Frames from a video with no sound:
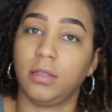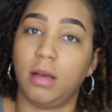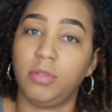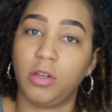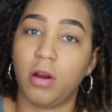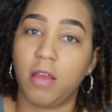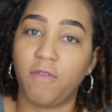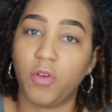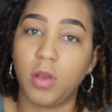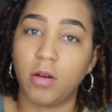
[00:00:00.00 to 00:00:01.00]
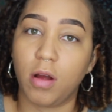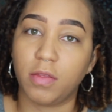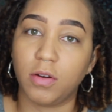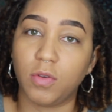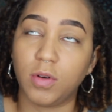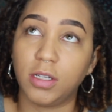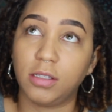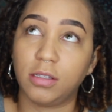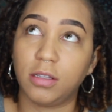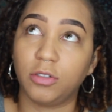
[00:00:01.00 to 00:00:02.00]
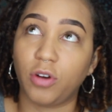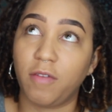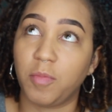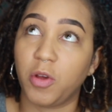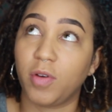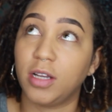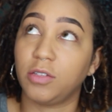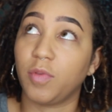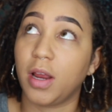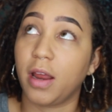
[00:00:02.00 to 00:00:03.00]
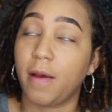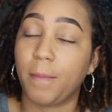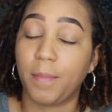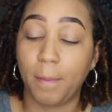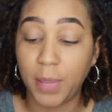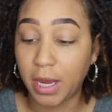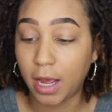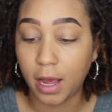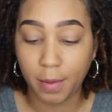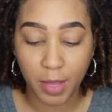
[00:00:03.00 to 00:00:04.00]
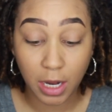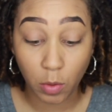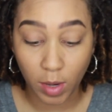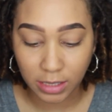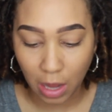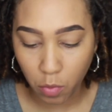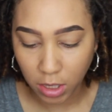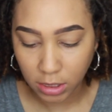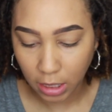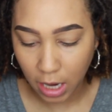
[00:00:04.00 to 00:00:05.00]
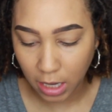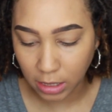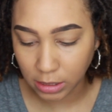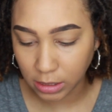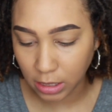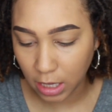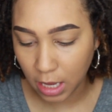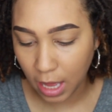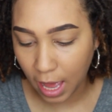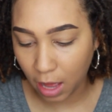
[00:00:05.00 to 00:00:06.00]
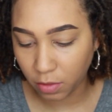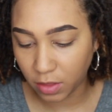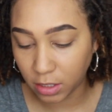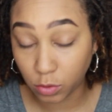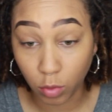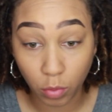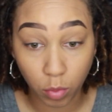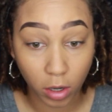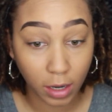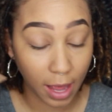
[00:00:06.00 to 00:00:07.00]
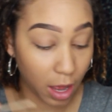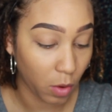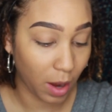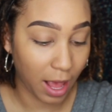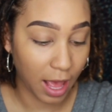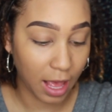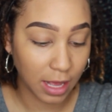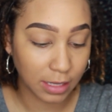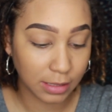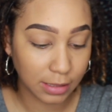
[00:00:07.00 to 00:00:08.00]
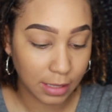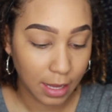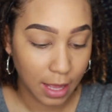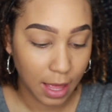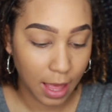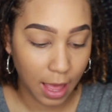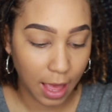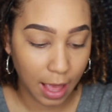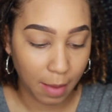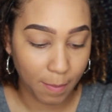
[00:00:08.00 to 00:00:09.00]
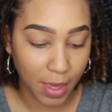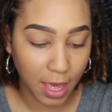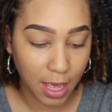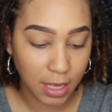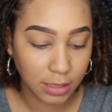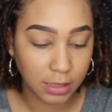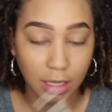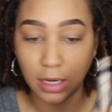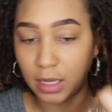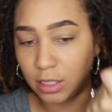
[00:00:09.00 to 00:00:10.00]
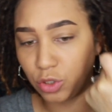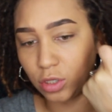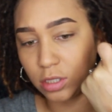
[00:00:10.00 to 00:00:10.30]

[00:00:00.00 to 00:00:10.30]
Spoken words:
I'm sorry if you hear all the noise. They're driving me crazy right now. But anyways, I wanted to kind of see how this would work out as a base. It is